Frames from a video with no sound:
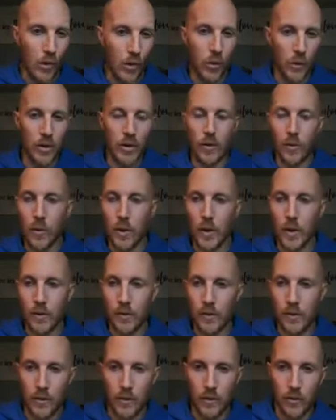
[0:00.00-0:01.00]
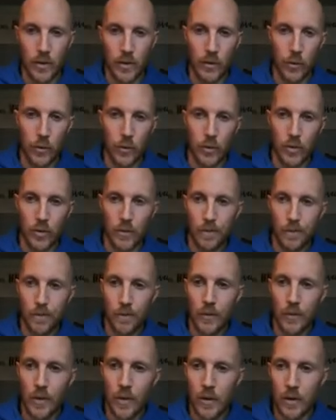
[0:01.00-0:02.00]
coordinate, we've got to follow the order
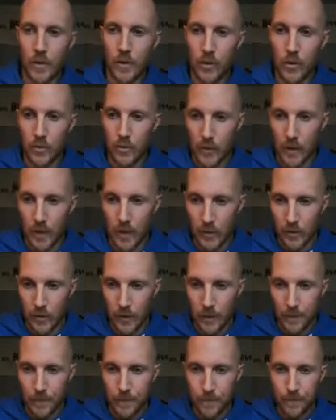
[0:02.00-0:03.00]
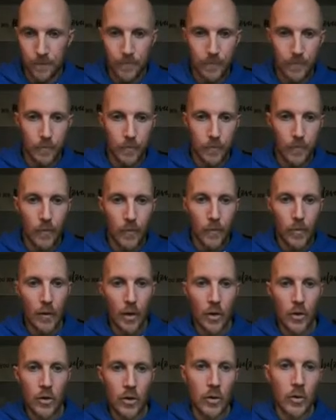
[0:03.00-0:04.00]
correctly.
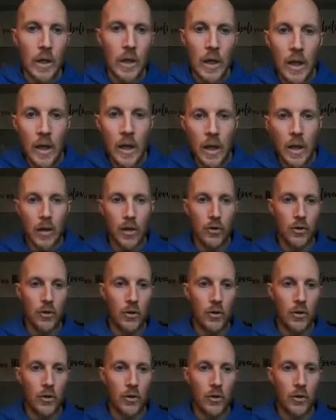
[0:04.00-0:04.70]
So let's